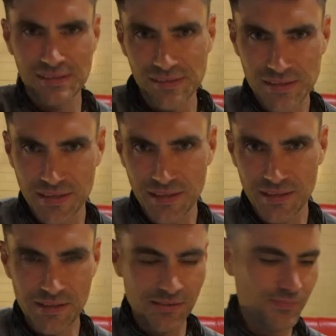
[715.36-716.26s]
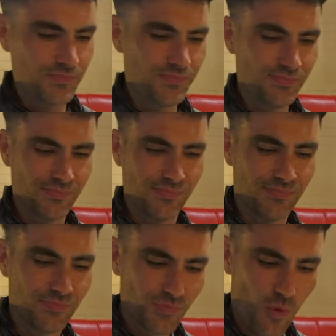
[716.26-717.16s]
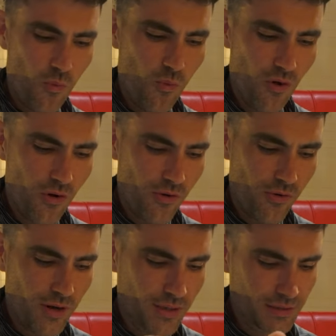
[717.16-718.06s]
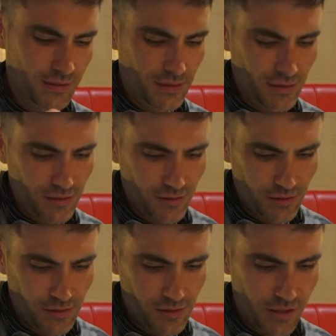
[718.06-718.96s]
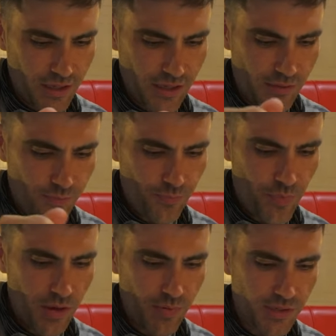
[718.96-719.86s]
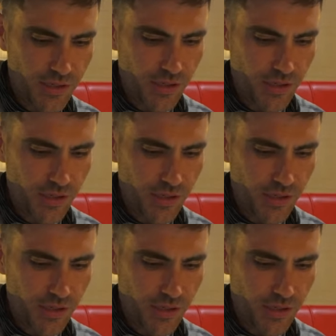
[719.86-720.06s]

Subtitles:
ta-da. Whoa. Look at this. Big bits of